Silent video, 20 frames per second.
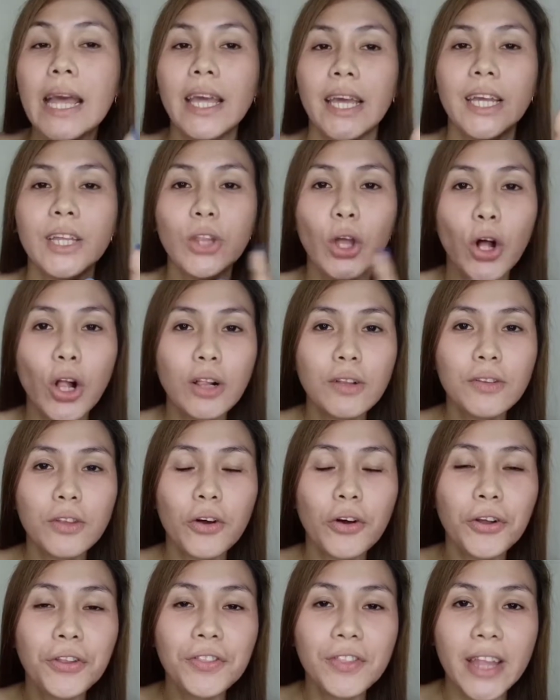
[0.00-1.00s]
to. It also
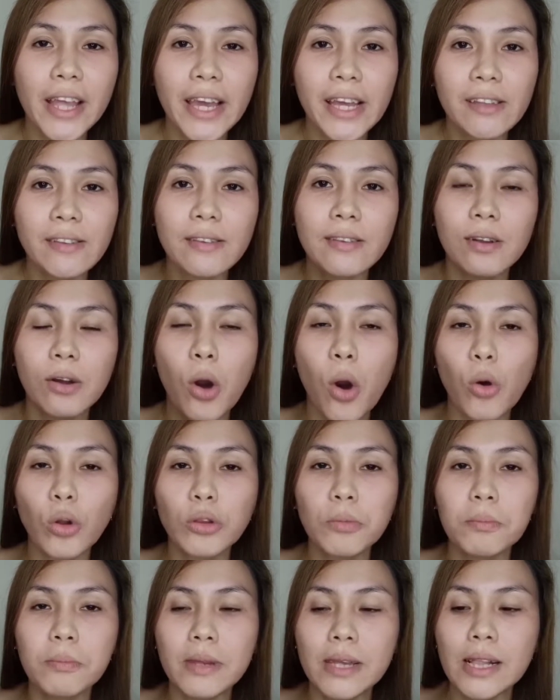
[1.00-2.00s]
contains
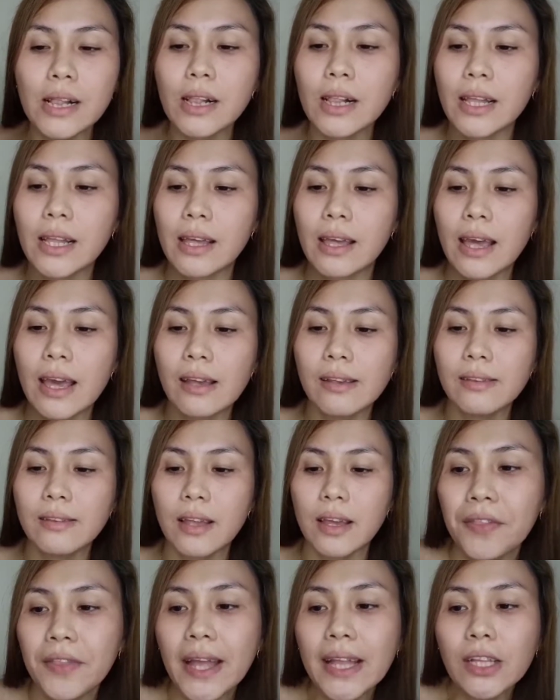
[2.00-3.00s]
goat milk essence.